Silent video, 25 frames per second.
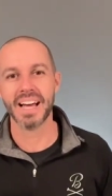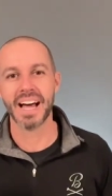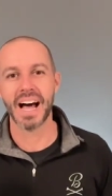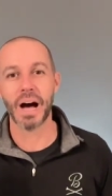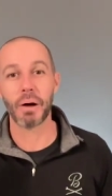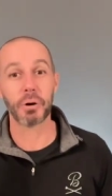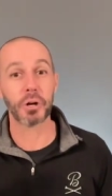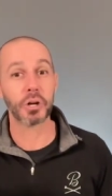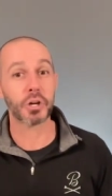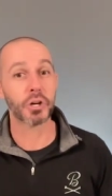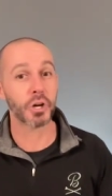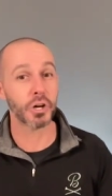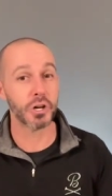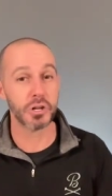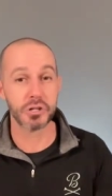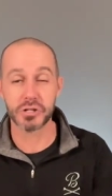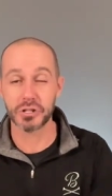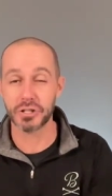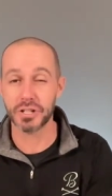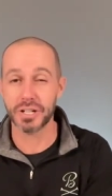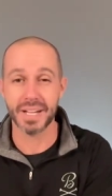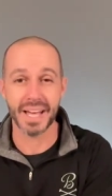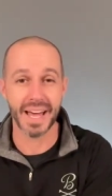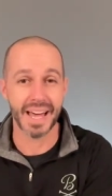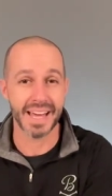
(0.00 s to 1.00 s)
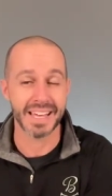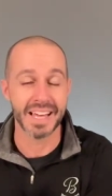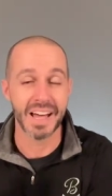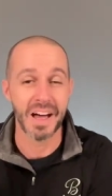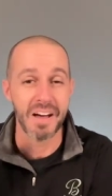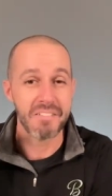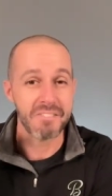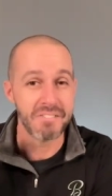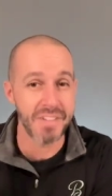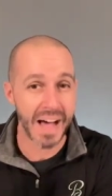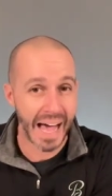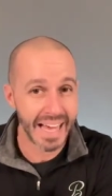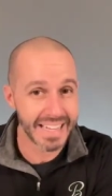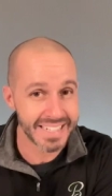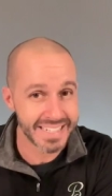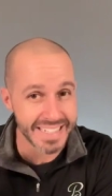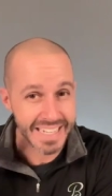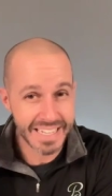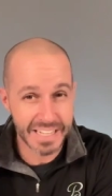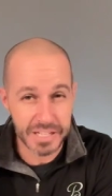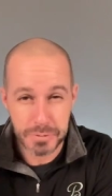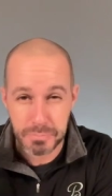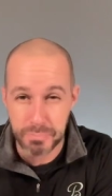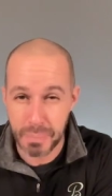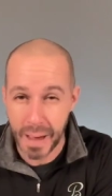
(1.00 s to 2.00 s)
I would encourage you today.
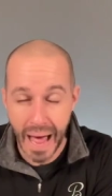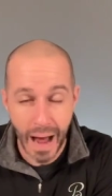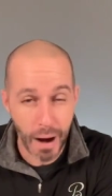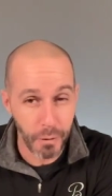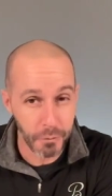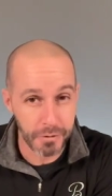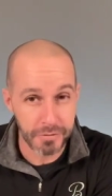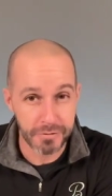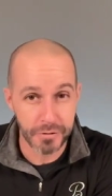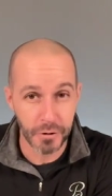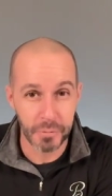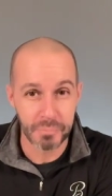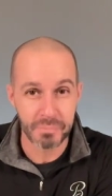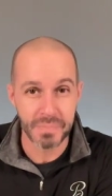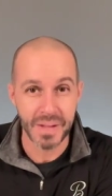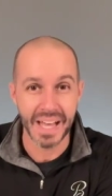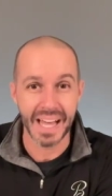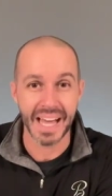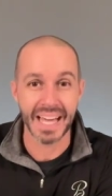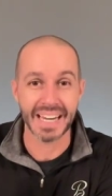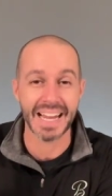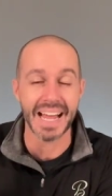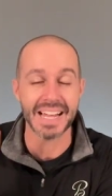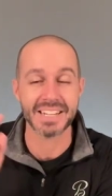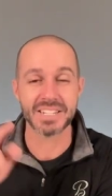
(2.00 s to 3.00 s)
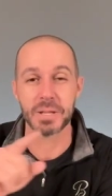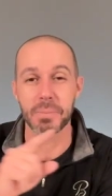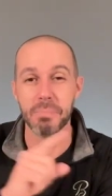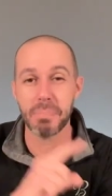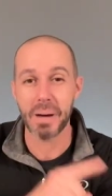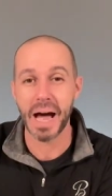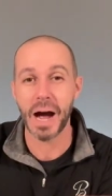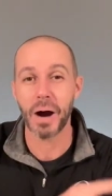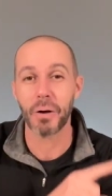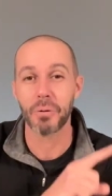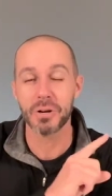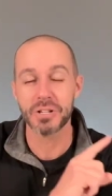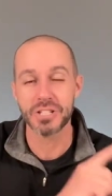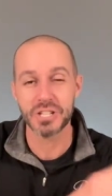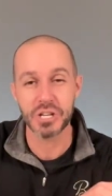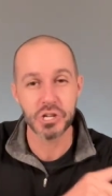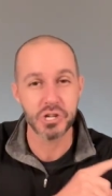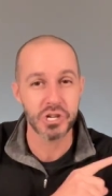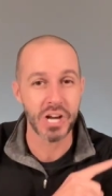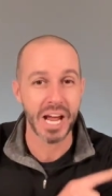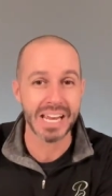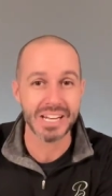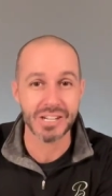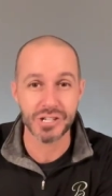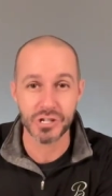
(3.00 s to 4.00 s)
Fasting is powerful and has the power to
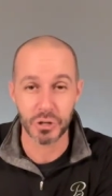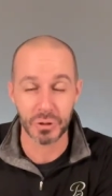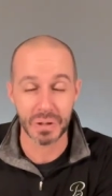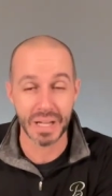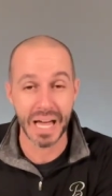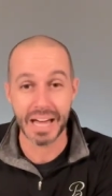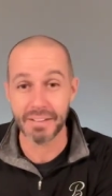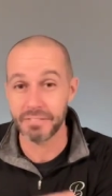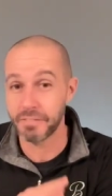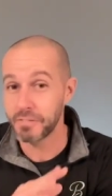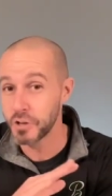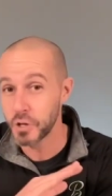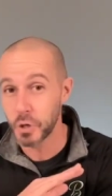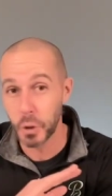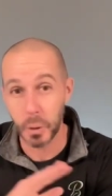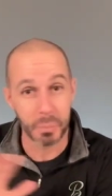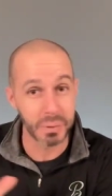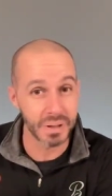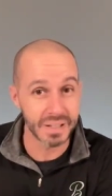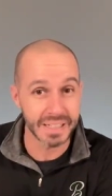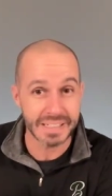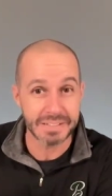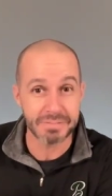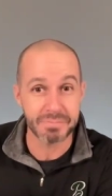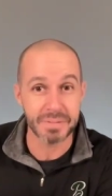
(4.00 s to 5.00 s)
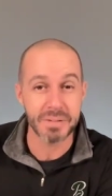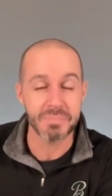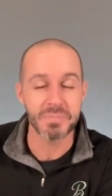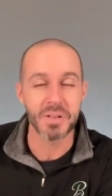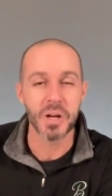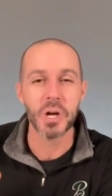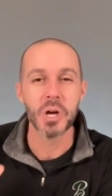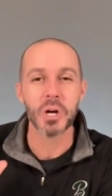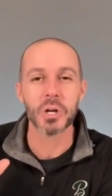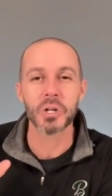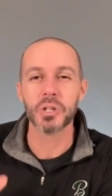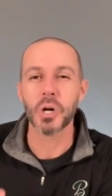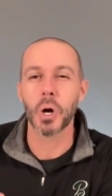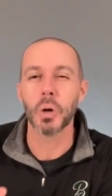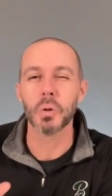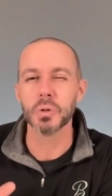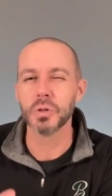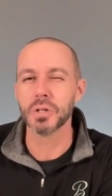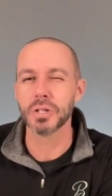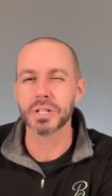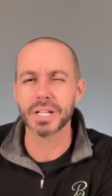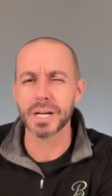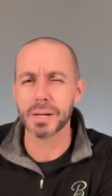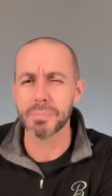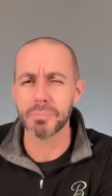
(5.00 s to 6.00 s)
change your life. If you don't believe me, go
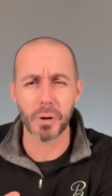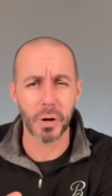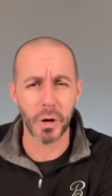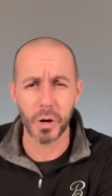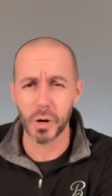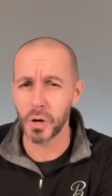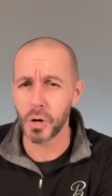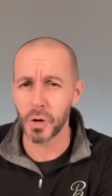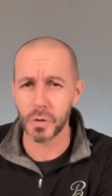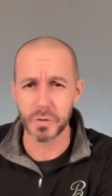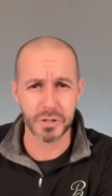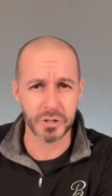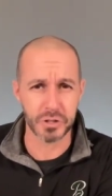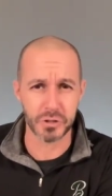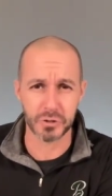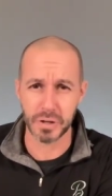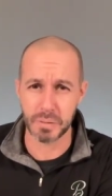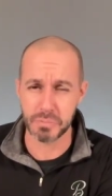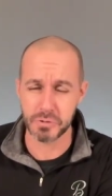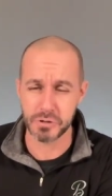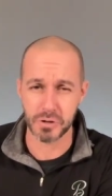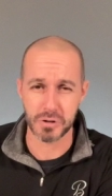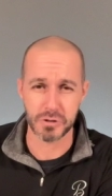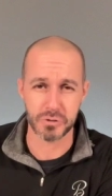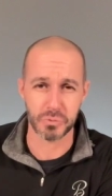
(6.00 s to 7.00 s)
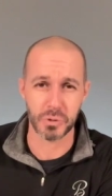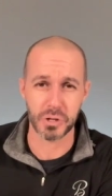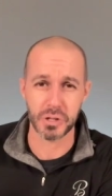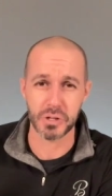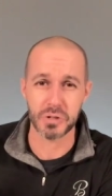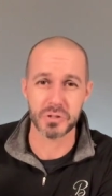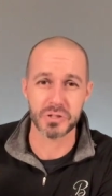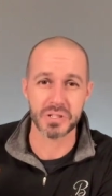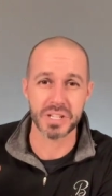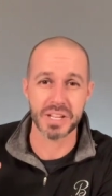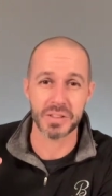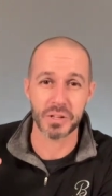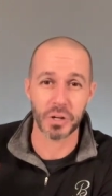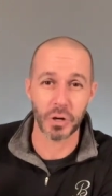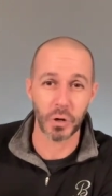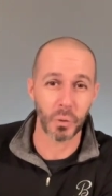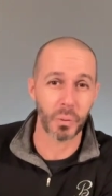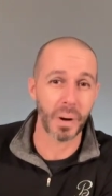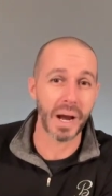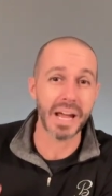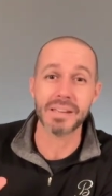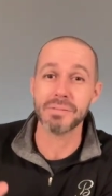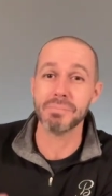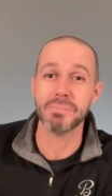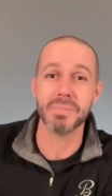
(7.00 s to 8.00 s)
look up all the scriptures where you see the
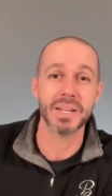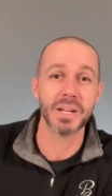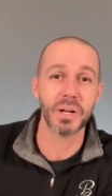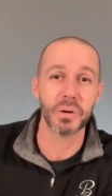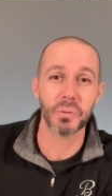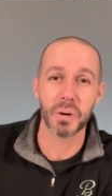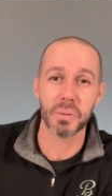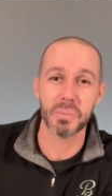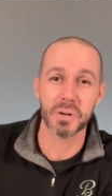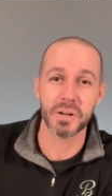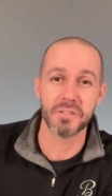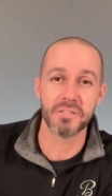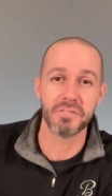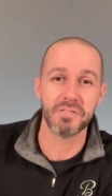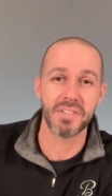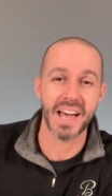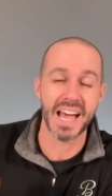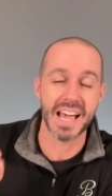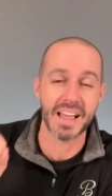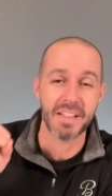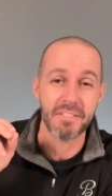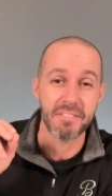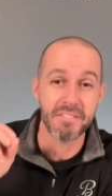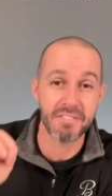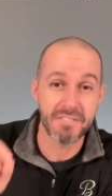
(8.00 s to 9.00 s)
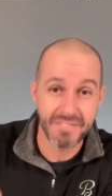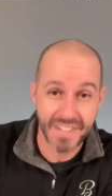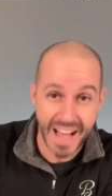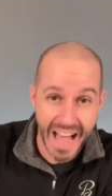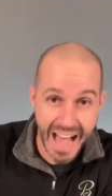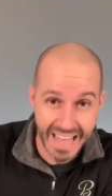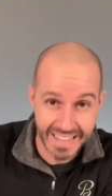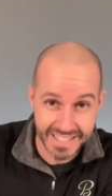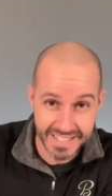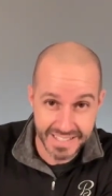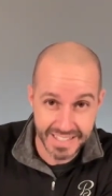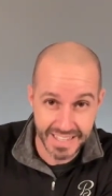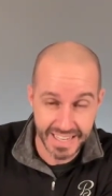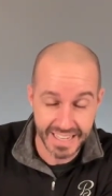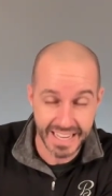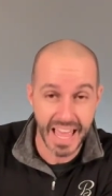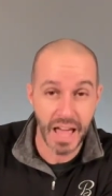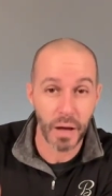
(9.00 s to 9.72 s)
great men and women of faith fasting.